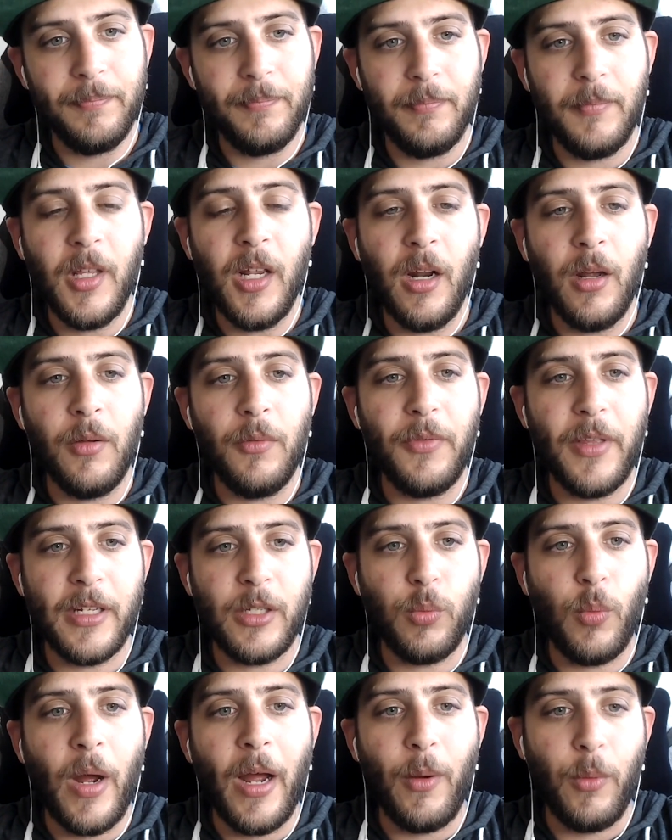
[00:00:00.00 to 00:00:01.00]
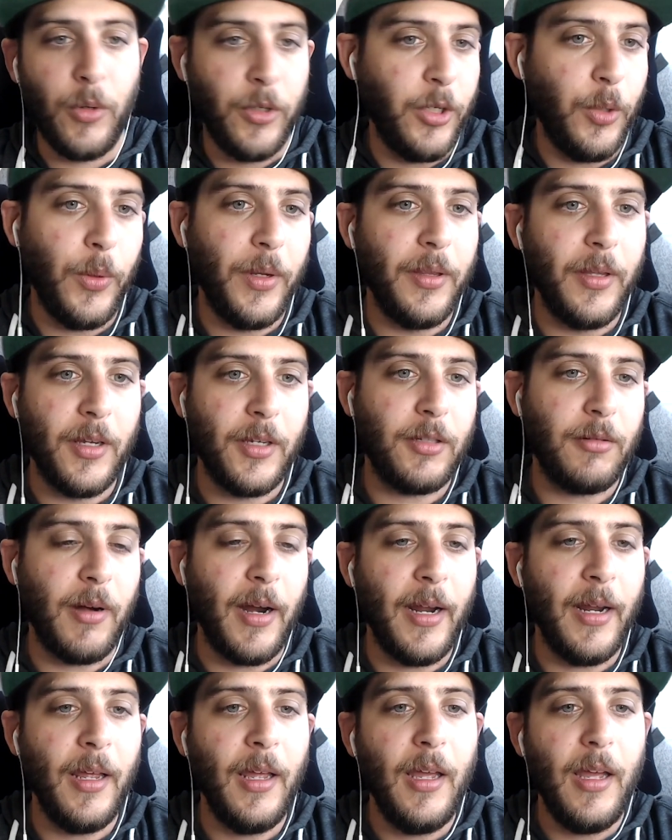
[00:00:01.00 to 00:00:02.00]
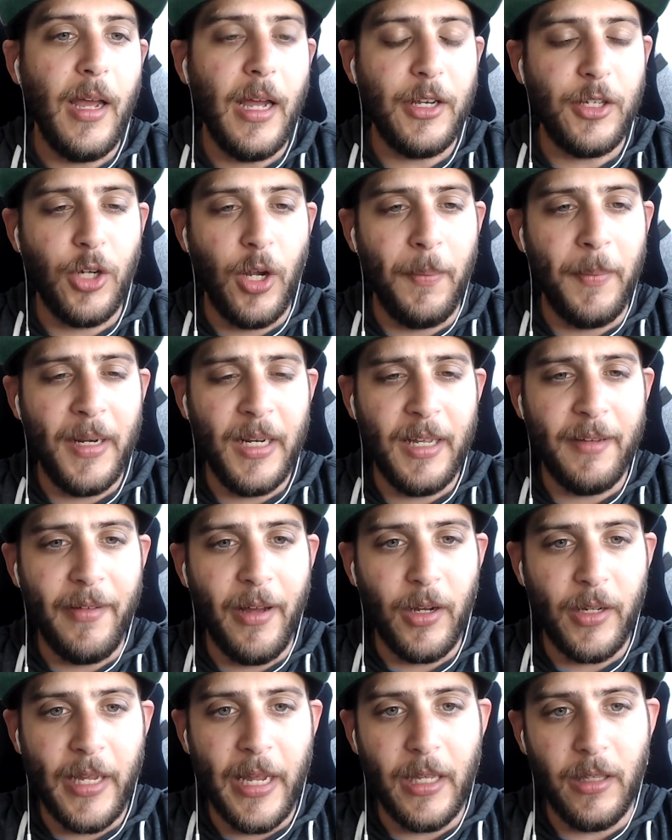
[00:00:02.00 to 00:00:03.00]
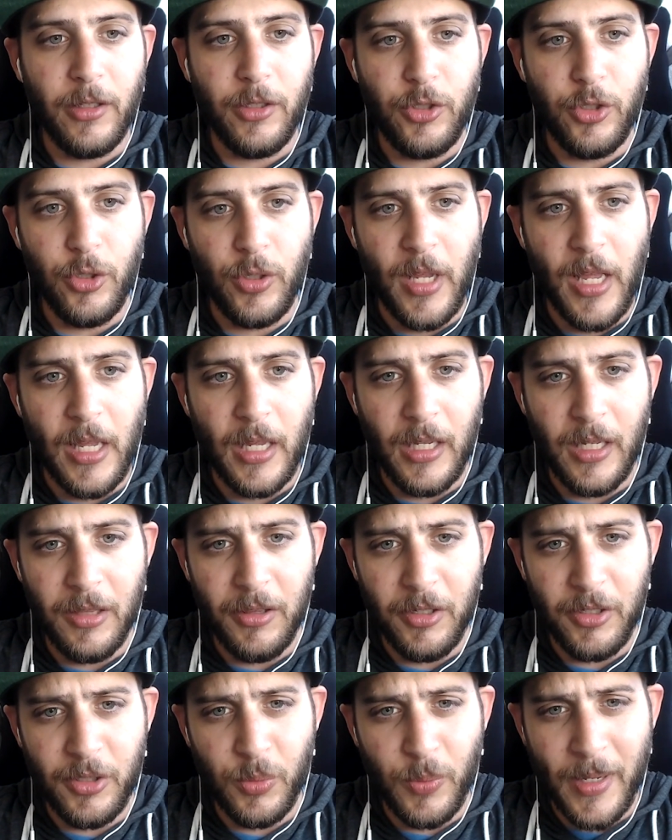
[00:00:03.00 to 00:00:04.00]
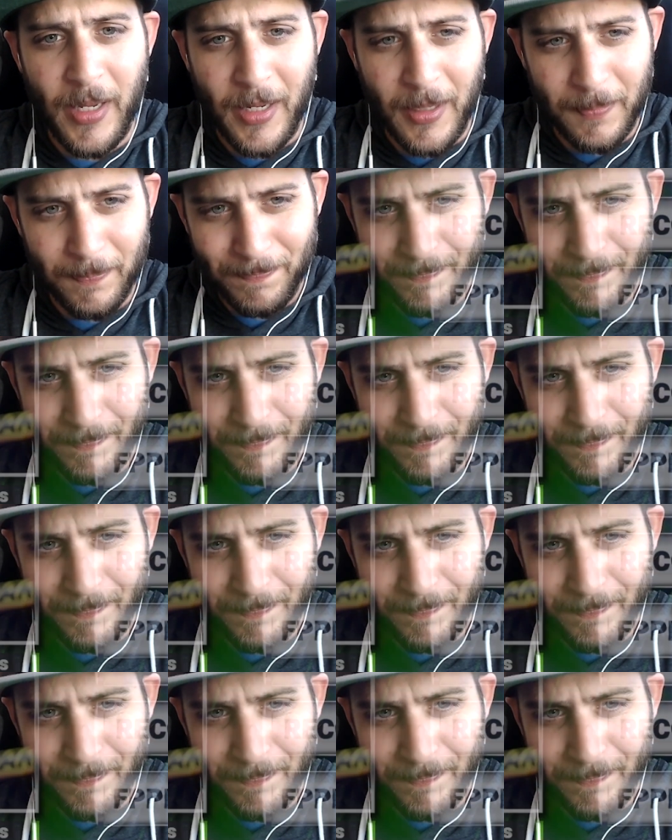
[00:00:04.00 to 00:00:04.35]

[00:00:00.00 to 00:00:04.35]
you know, that's why we're doing this, right? And so I'm going to give out Caitlin Chookagian this week,